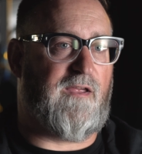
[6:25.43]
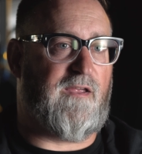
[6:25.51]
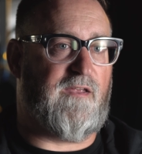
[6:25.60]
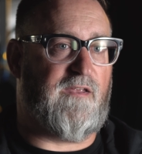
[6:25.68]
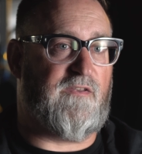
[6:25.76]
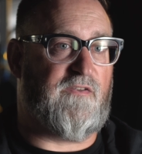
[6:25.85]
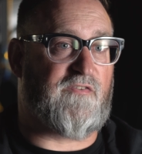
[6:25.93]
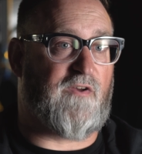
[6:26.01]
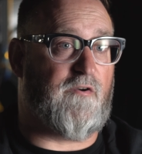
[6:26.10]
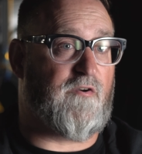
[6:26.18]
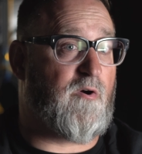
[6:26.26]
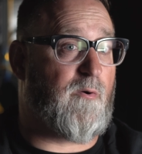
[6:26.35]
is
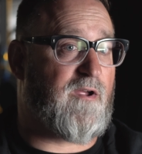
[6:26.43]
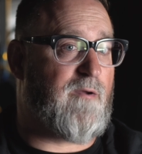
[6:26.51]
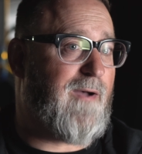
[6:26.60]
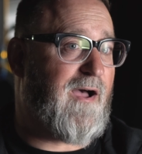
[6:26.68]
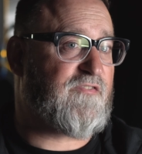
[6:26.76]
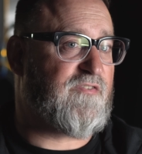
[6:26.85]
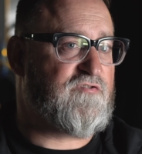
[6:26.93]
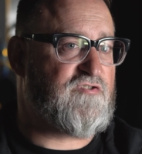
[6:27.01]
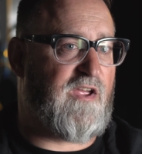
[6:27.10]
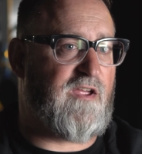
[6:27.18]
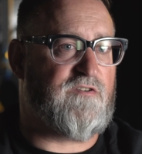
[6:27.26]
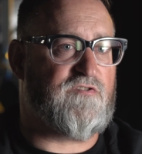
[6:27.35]
undergoing a massive
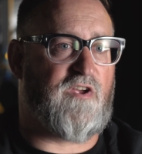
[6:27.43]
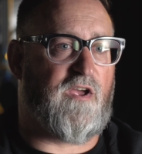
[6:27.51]
change,